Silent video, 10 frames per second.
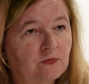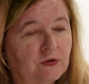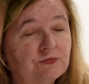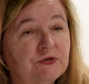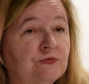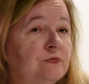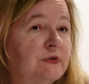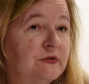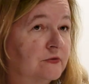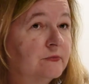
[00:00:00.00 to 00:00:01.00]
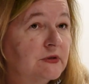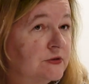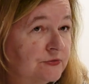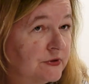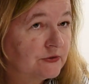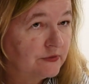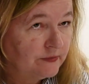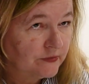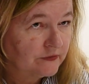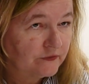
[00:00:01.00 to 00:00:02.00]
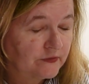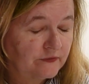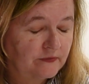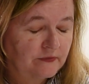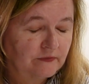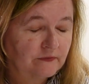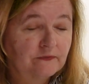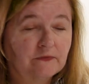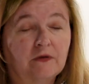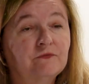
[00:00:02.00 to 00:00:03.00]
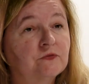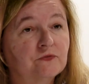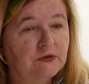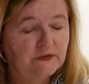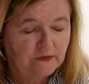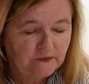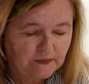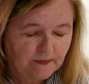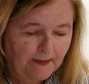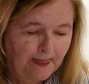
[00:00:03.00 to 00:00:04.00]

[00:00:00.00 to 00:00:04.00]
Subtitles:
what we do with our military equipment for obvious reasons.